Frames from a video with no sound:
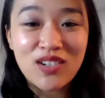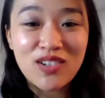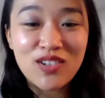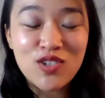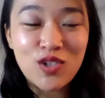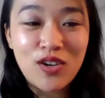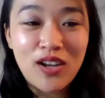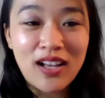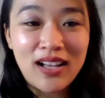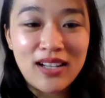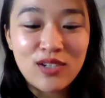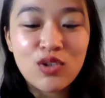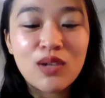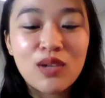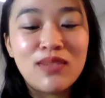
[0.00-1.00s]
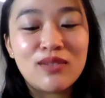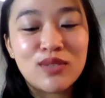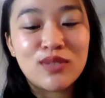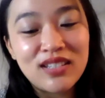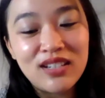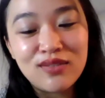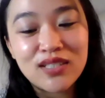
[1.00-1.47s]
drainage treatment
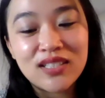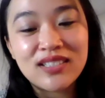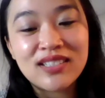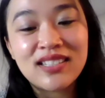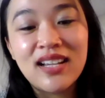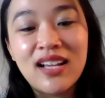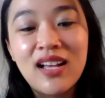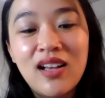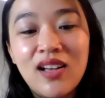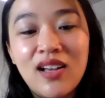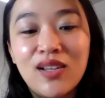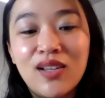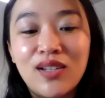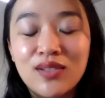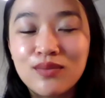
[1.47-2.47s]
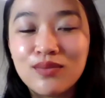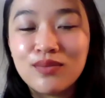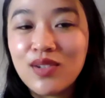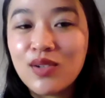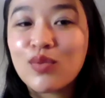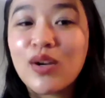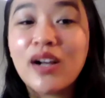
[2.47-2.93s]
receivers, I'll
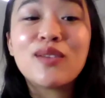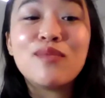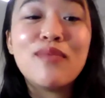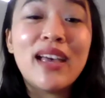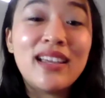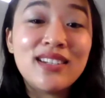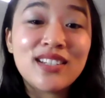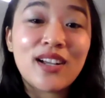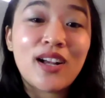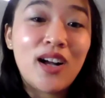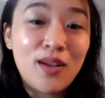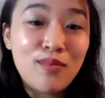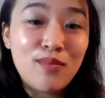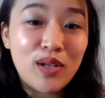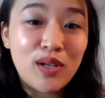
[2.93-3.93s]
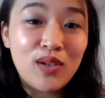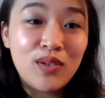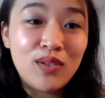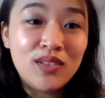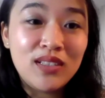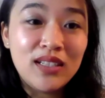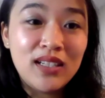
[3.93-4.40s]
recommend a
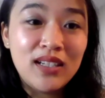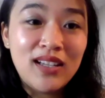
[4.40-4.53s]
combo,